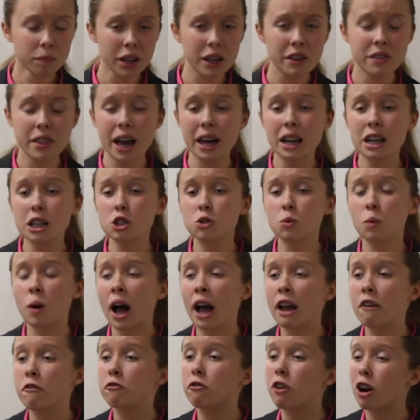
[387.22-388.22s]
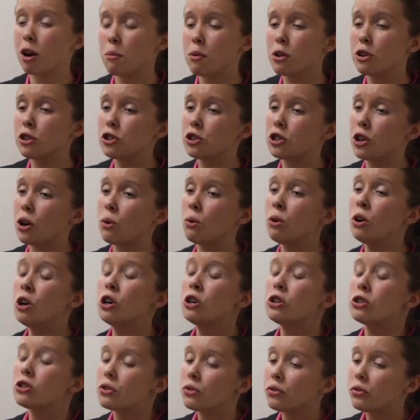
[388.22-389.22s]
That is why farmers know
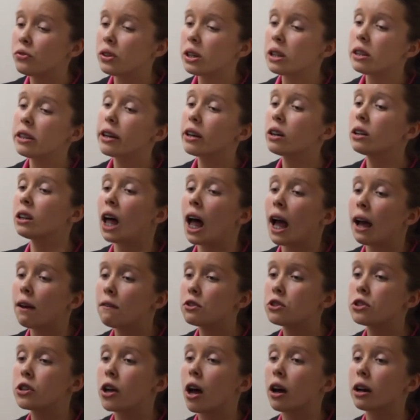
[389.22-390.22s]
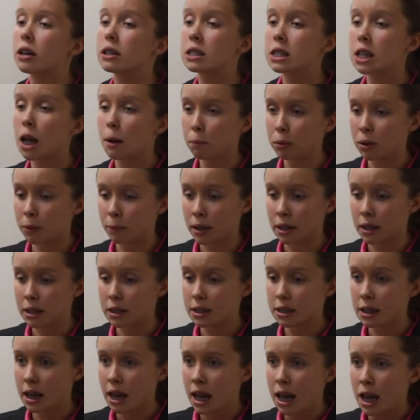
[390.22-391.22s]
to feed their livestock
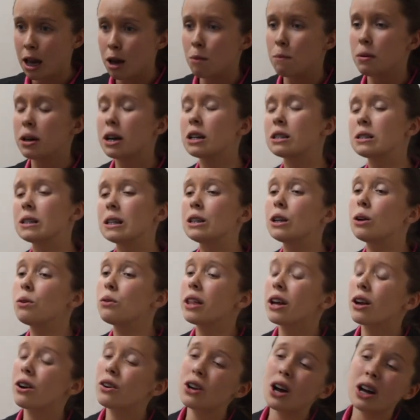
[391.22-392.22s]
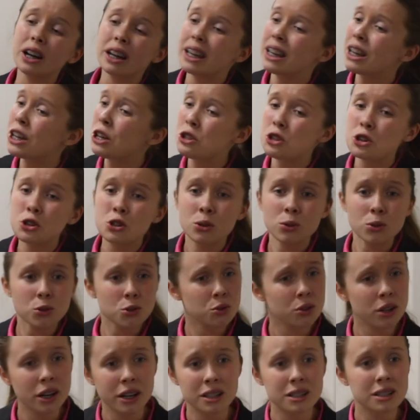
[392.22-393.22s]
supplements, because they know they are not getting the
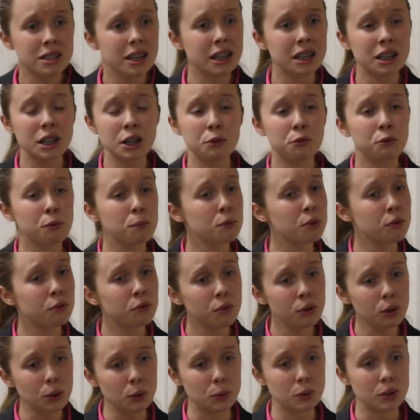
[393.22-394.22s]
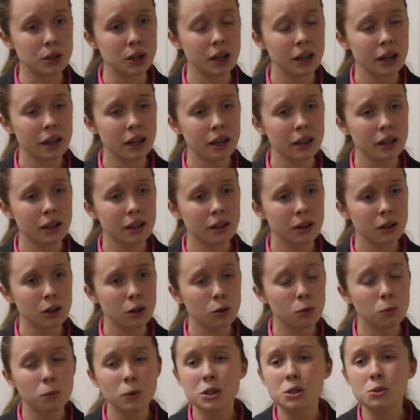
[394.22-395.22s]
nutrients they need from the food.
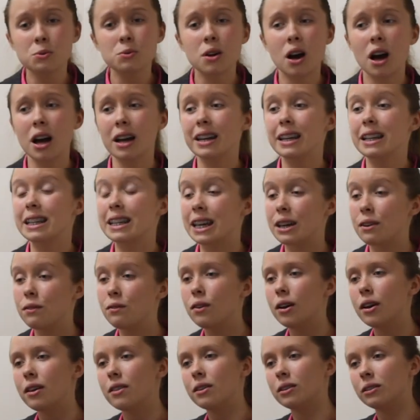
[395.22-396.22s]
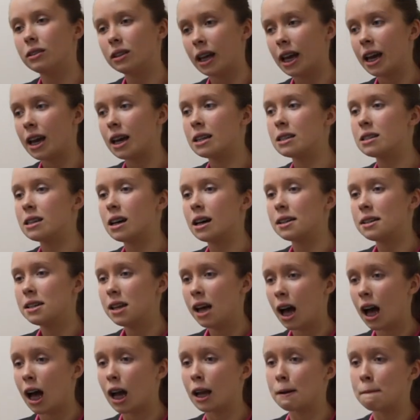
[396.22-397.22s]
We do not give the land a
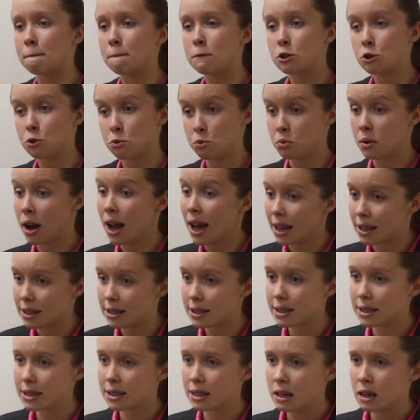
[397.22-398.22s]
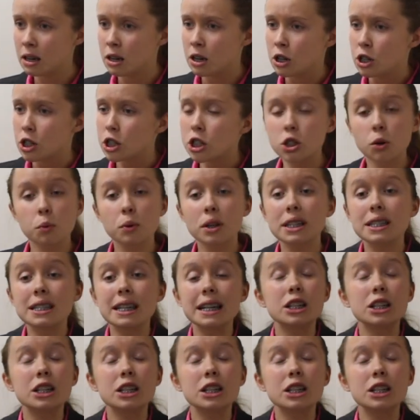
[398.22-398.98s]
time to rest, so it is